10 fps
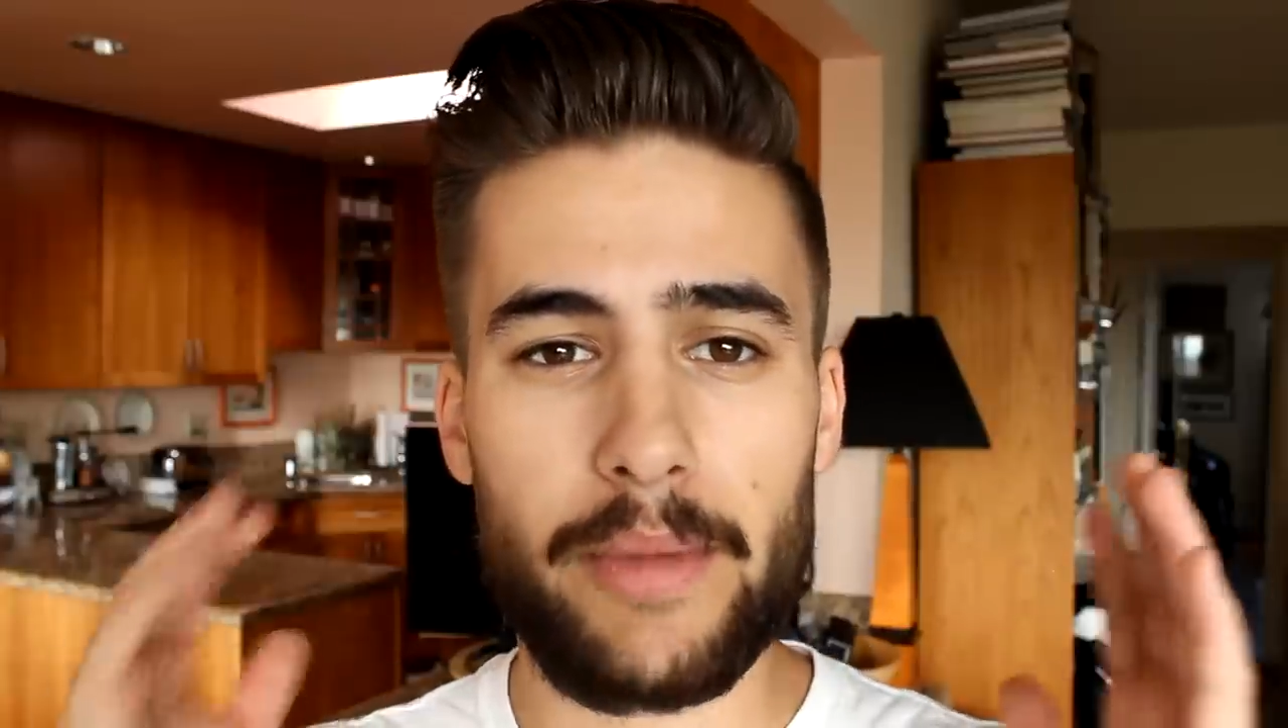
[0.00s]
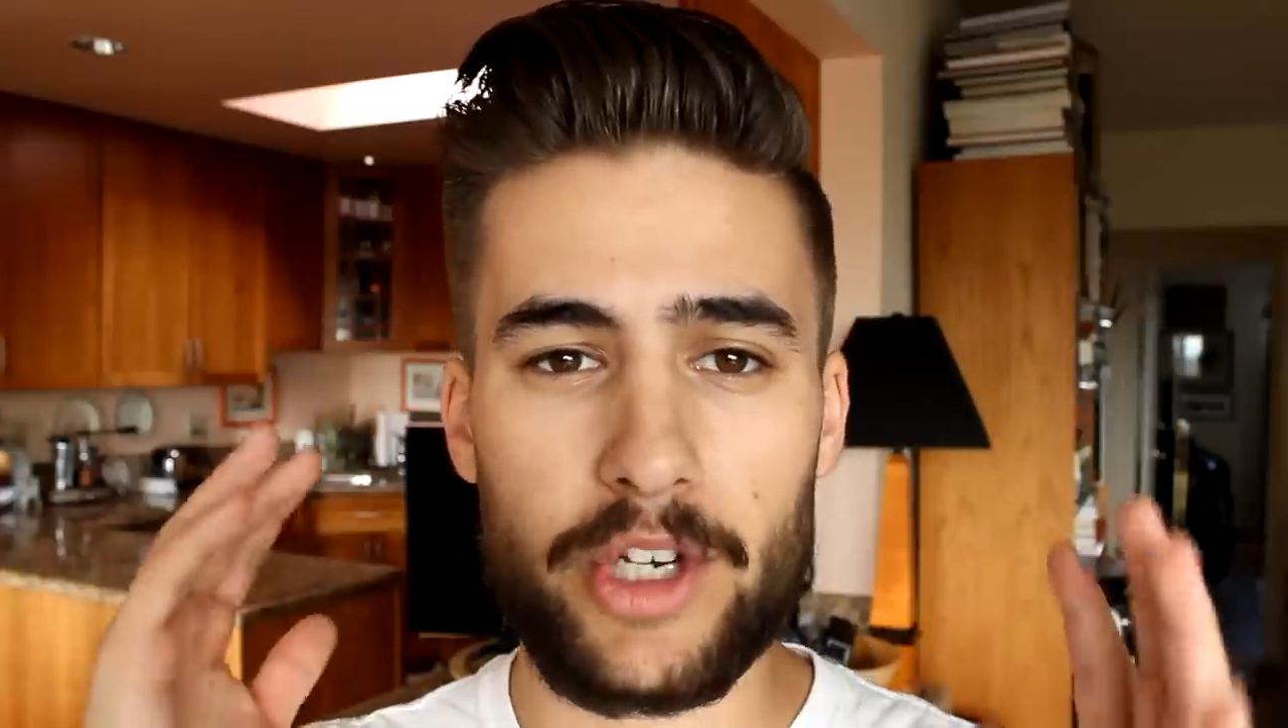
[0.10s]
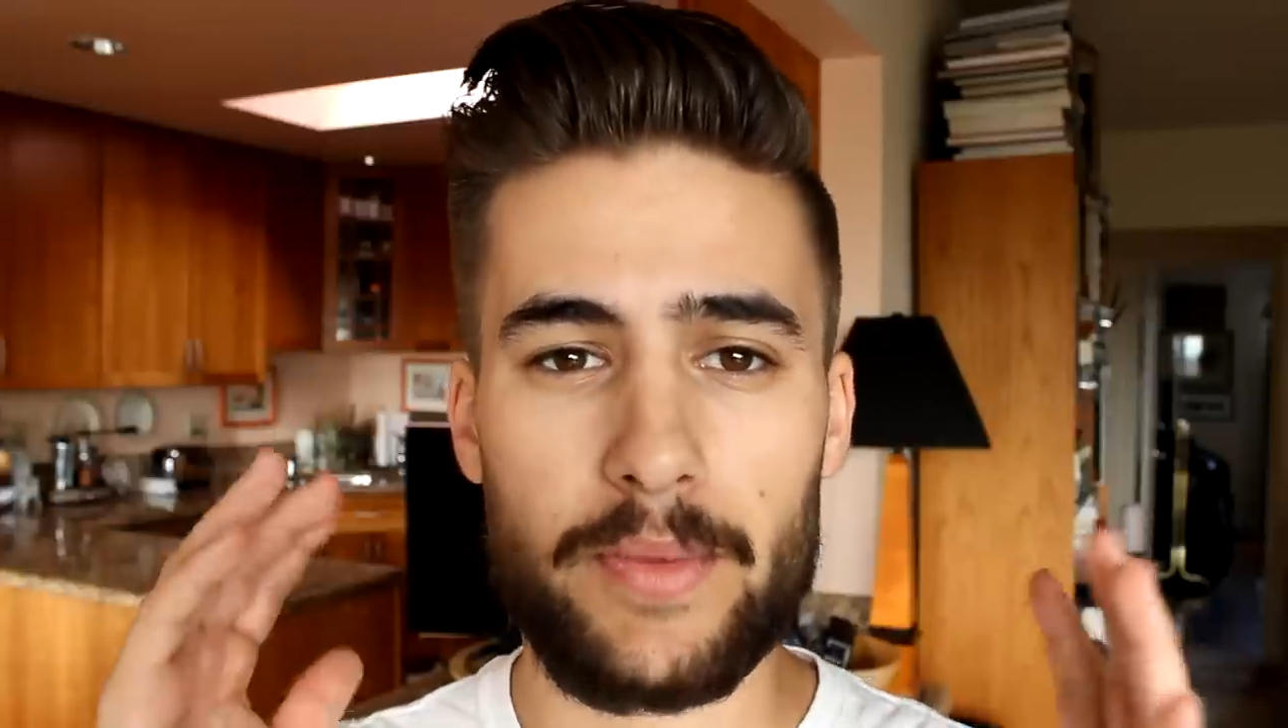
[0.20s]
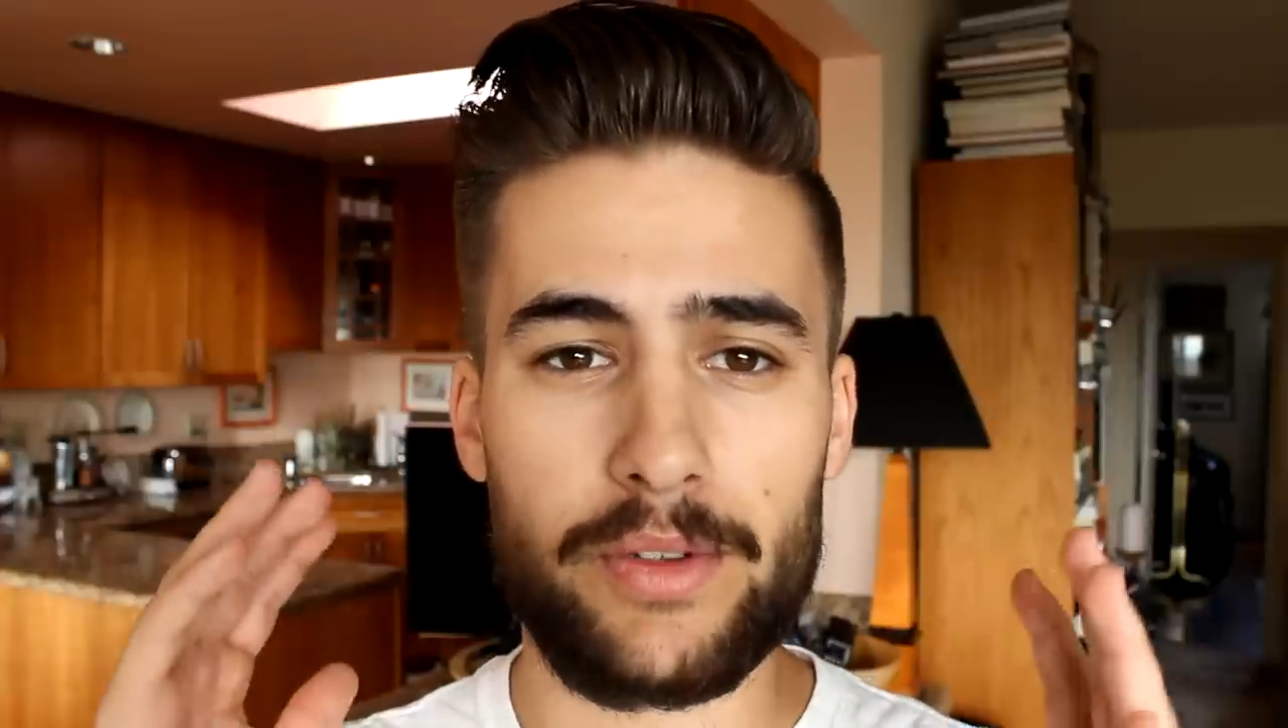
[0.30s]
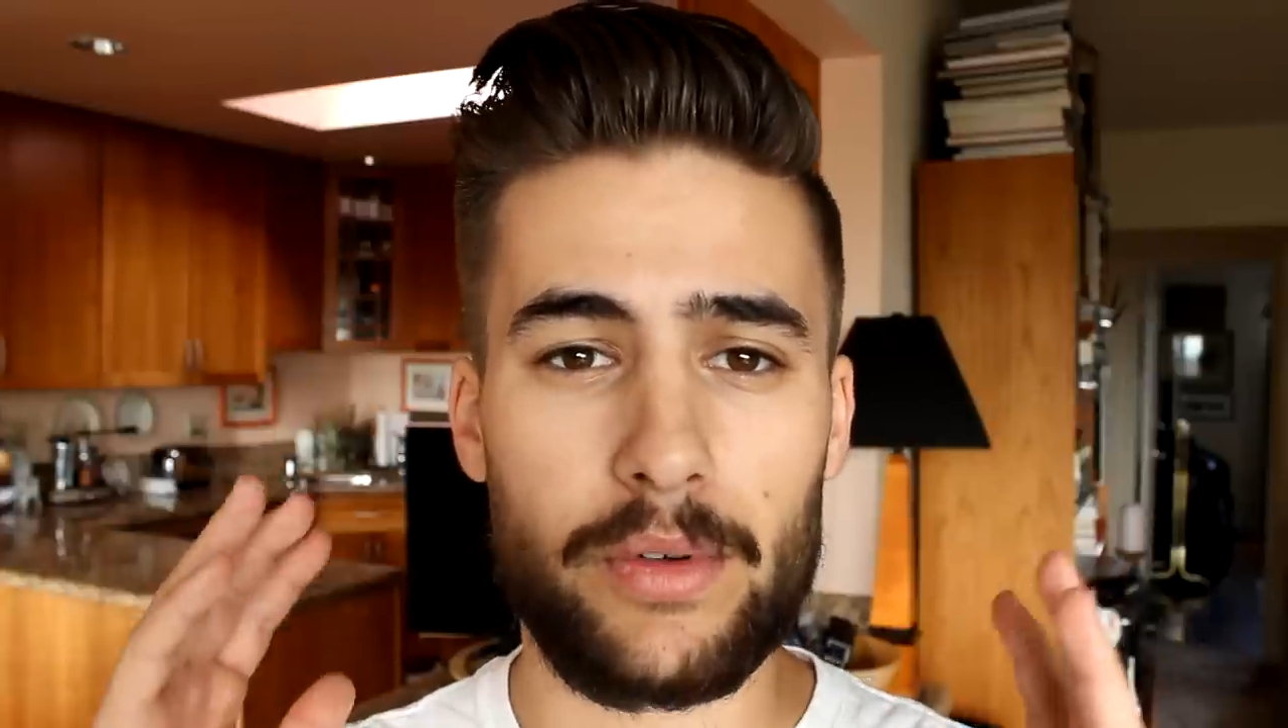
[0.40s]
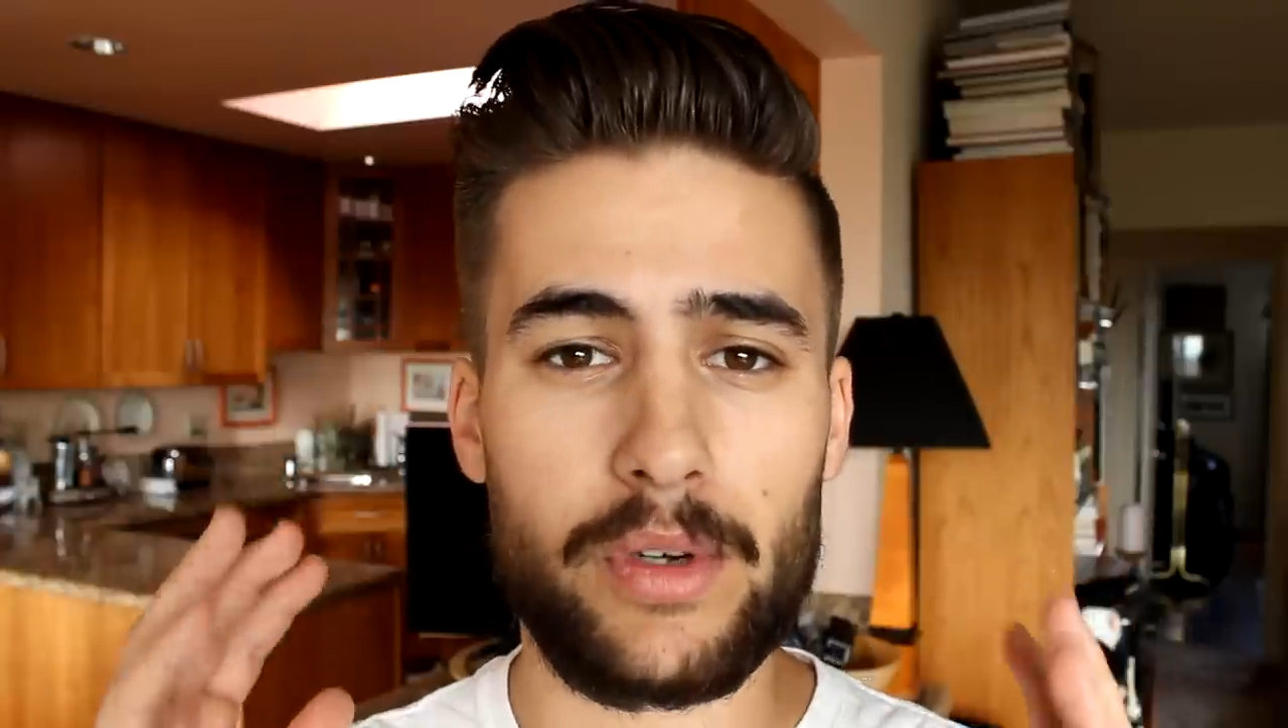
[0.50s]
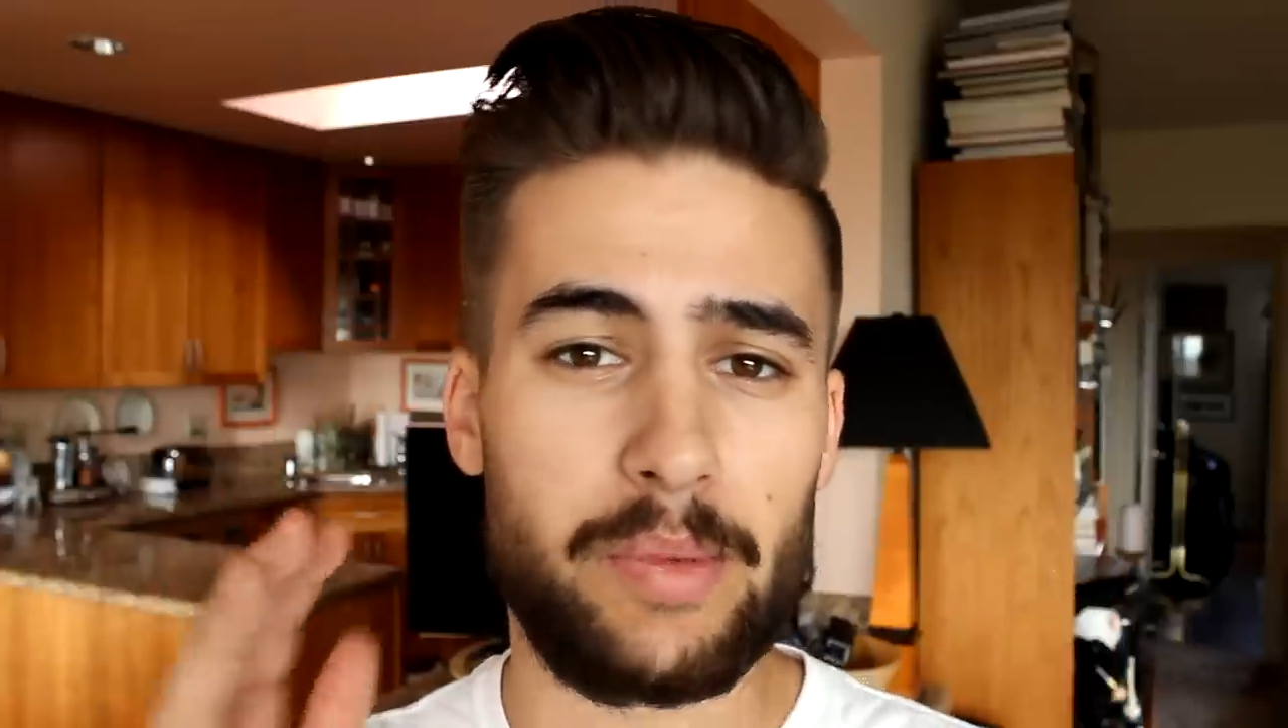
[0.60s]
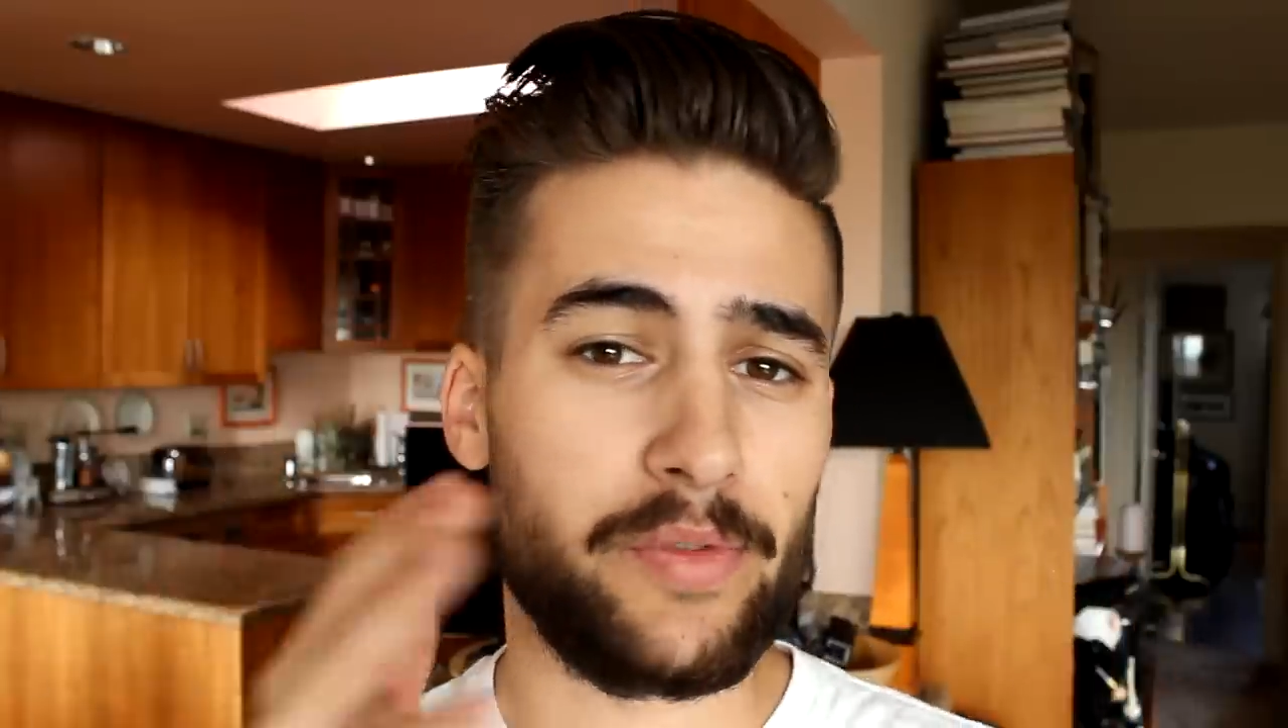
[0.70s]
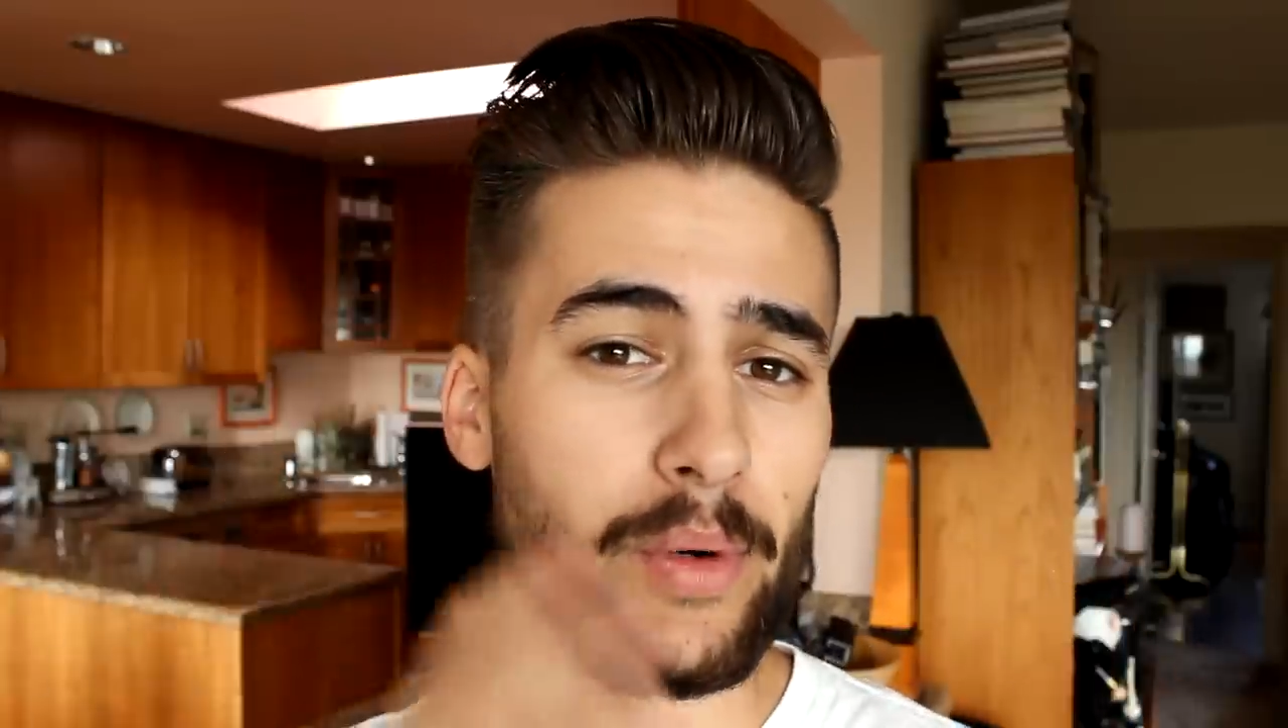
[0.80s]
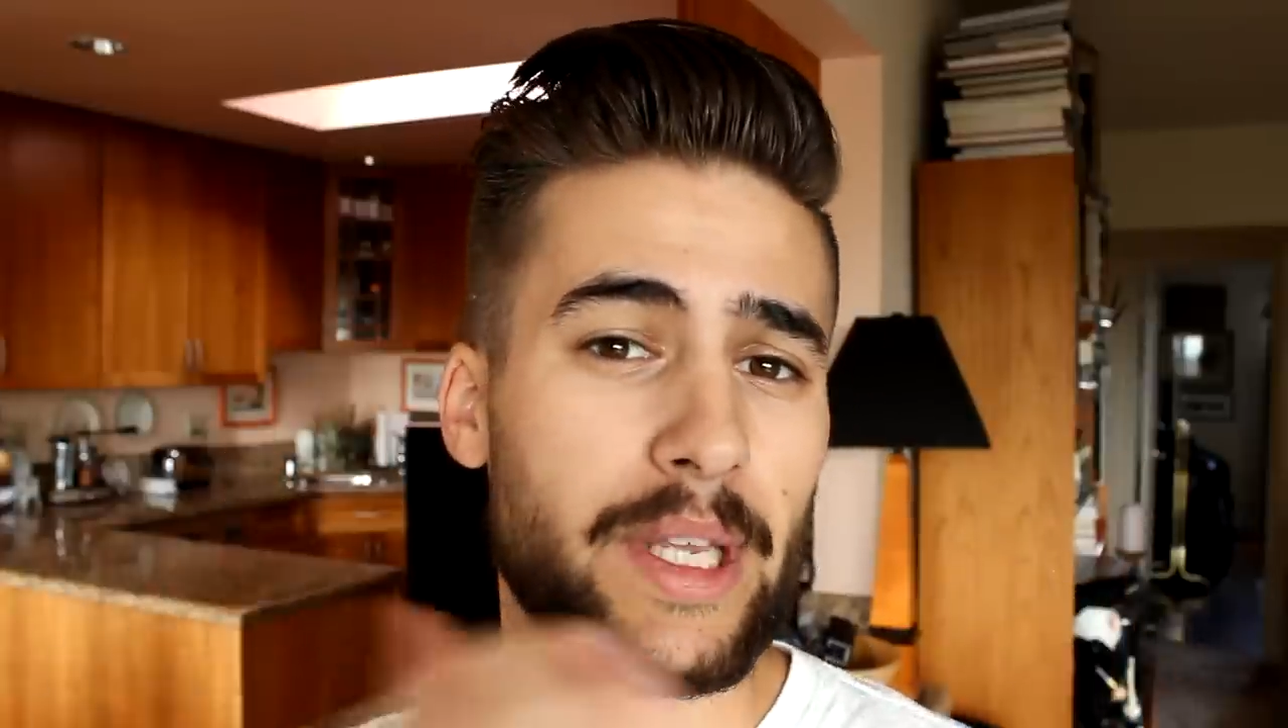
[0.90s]
measurements real
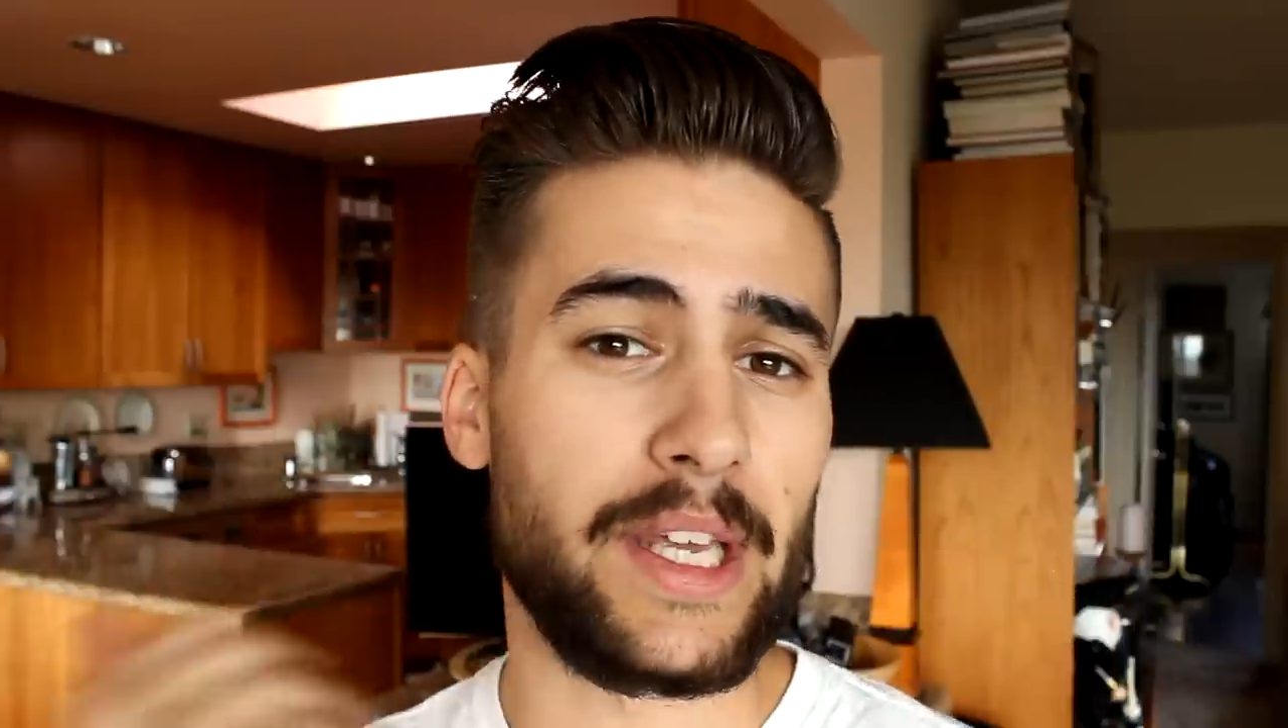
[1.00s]
quick before we